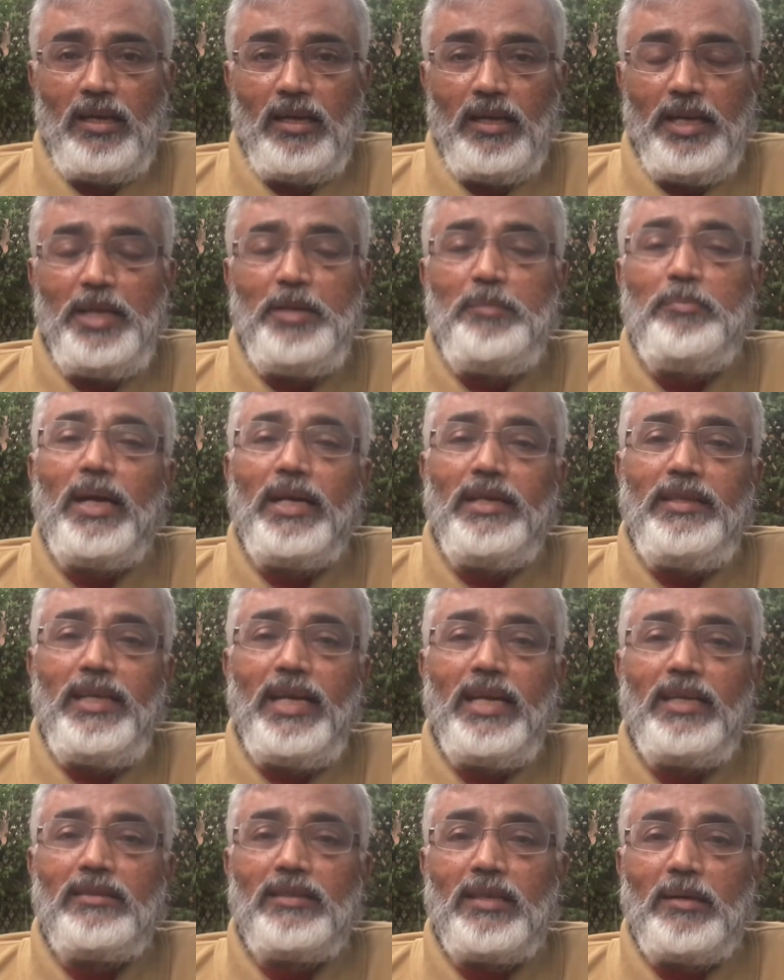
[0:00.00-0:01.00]
it might
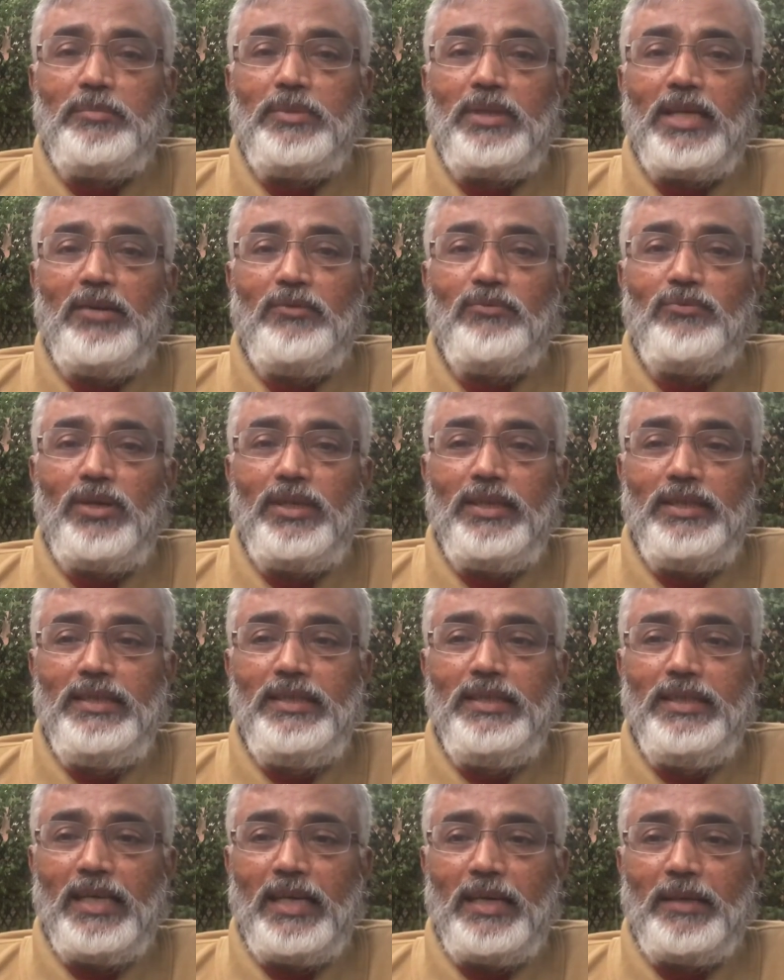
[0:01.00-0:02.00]
take some time for
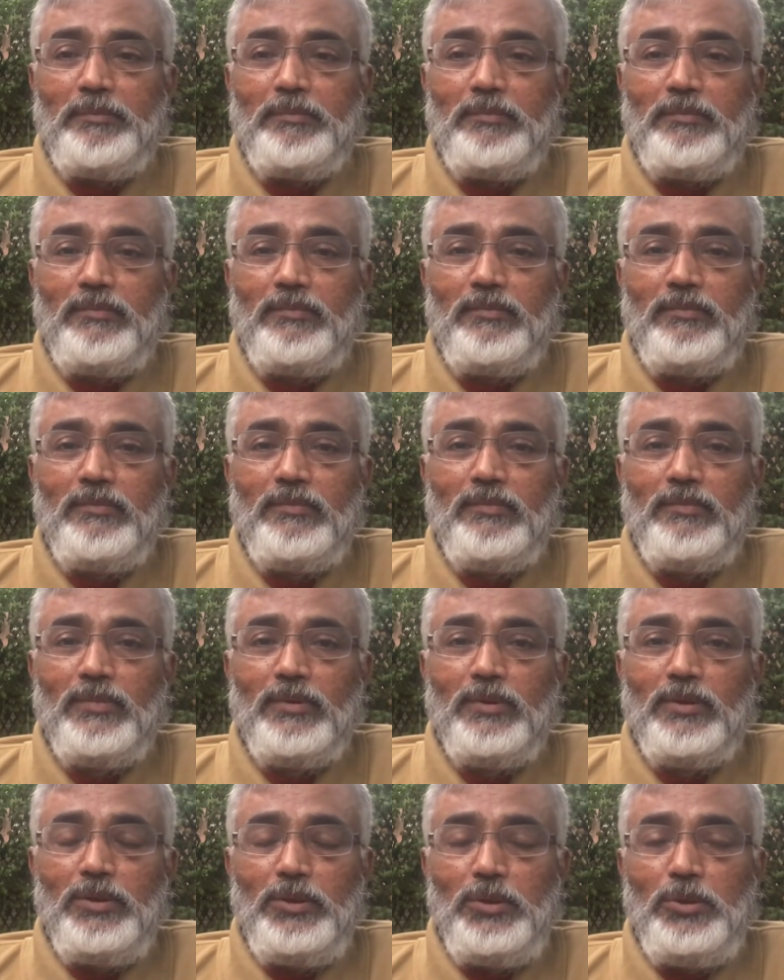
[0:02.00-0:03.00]
India
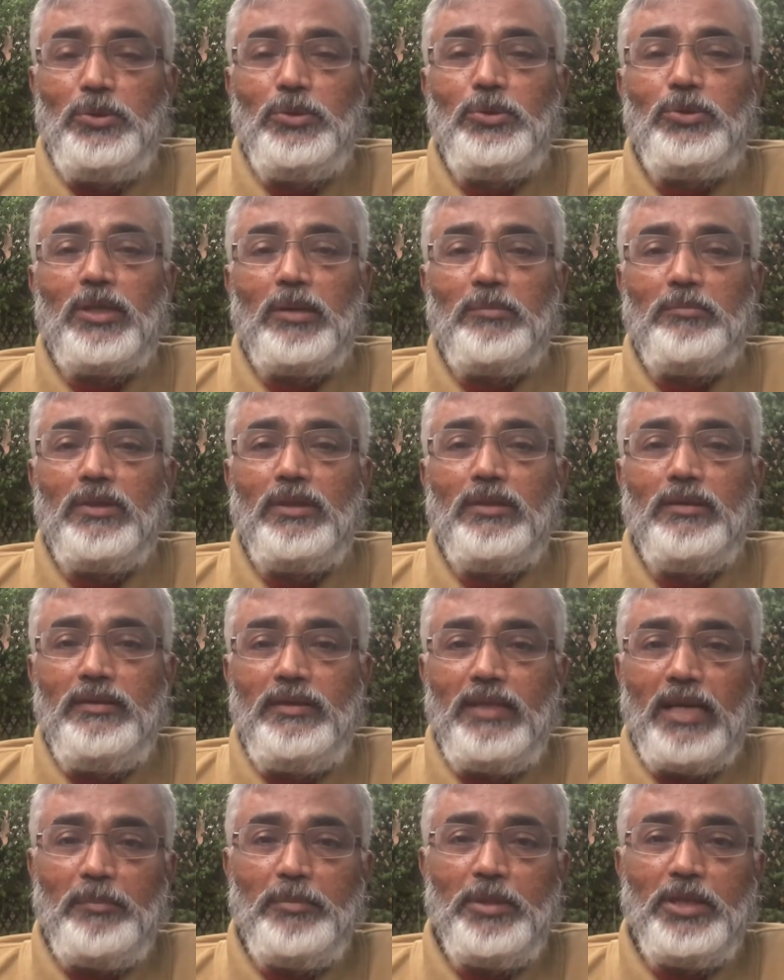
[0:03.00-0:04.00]
to do some
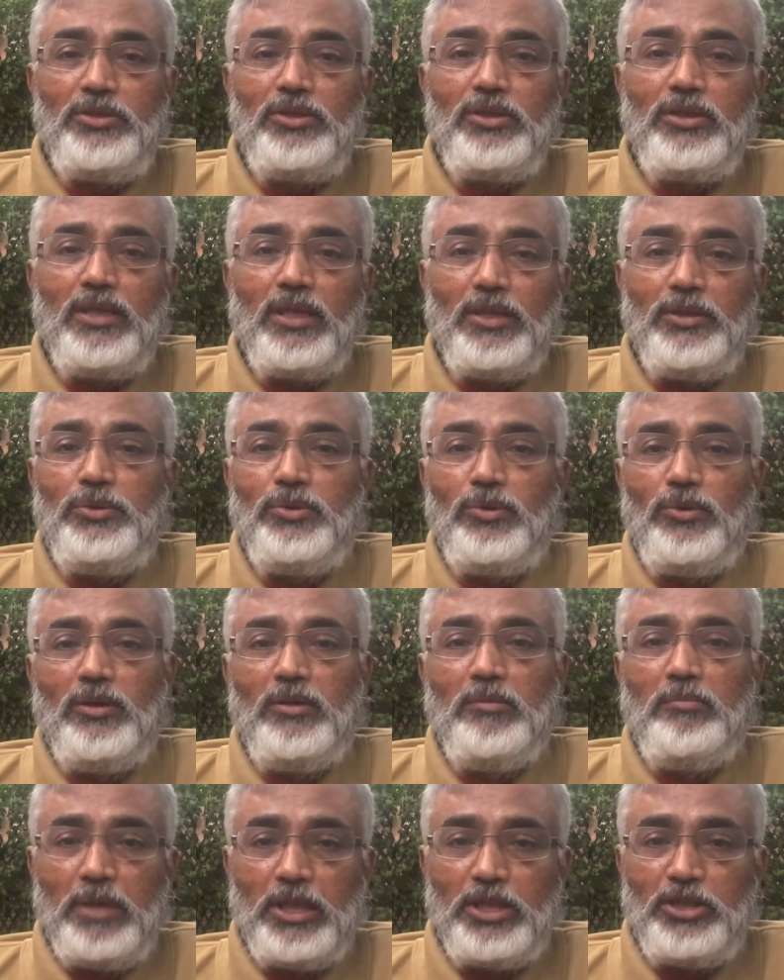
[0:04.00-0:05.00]
damage control
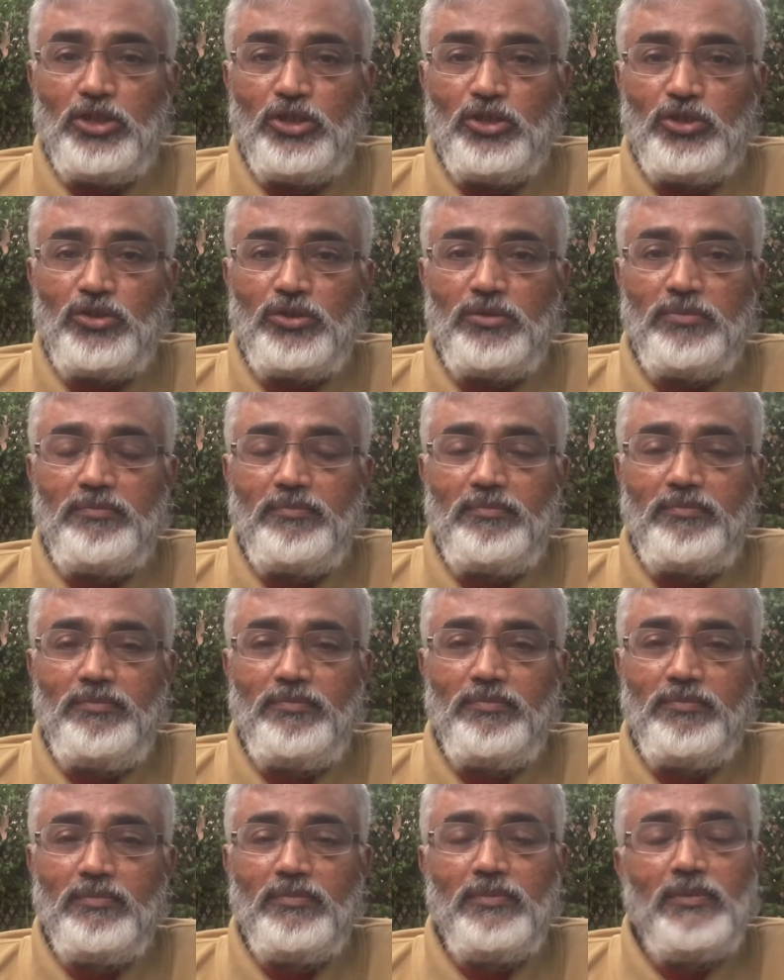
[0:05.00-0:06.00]
measures.
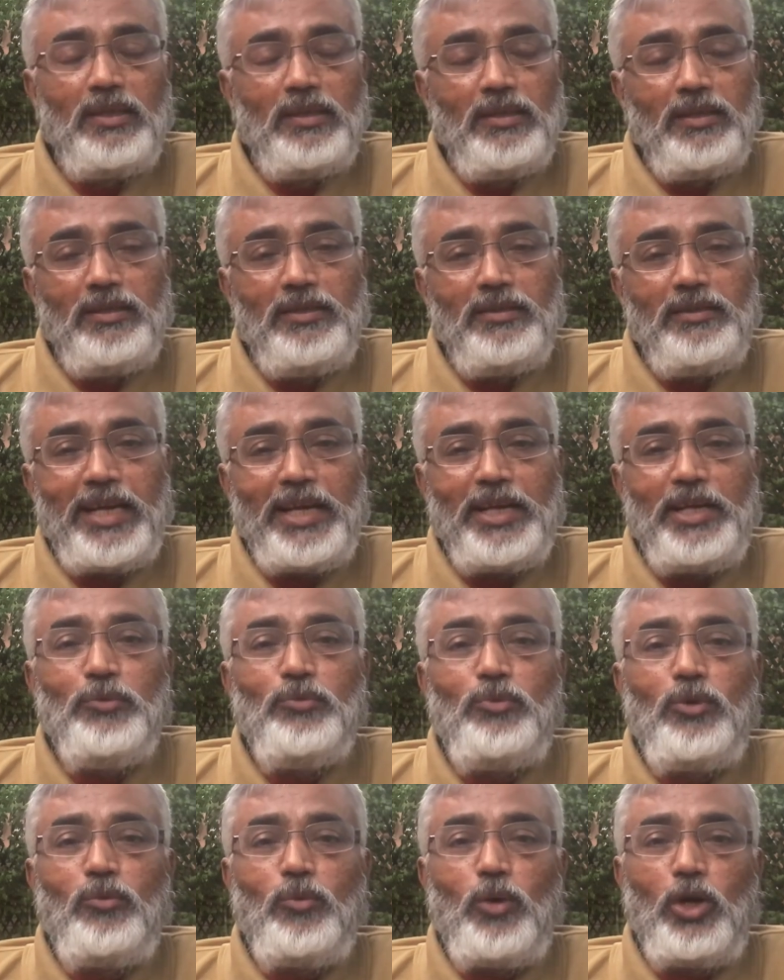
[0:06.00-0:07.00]
Thank you
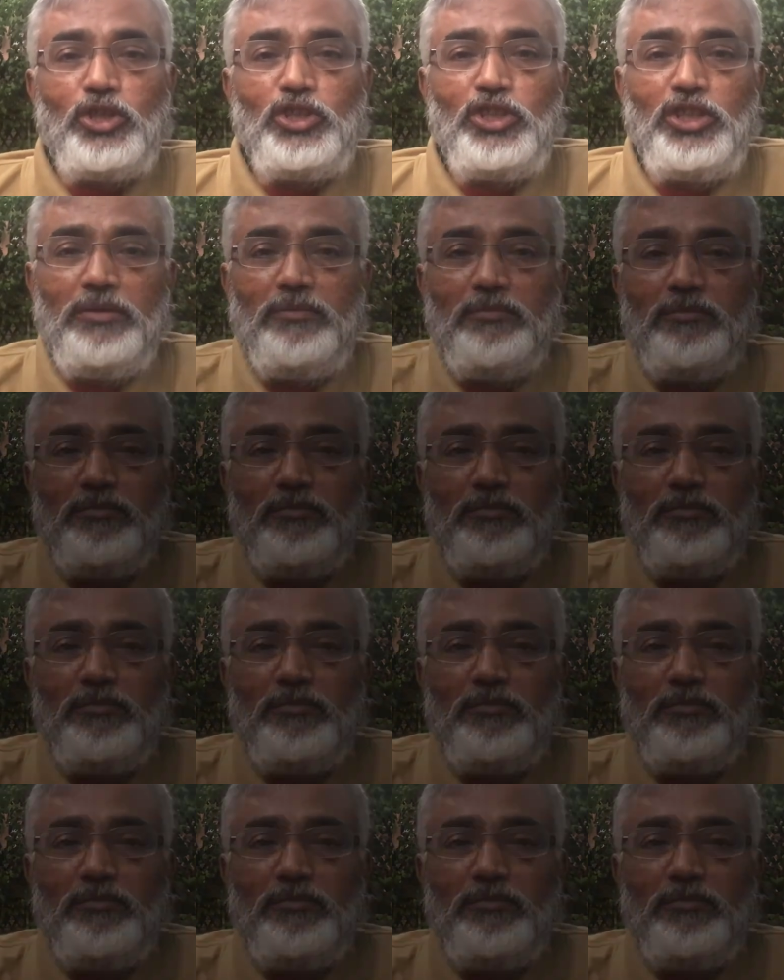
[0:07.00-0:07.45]
for watching.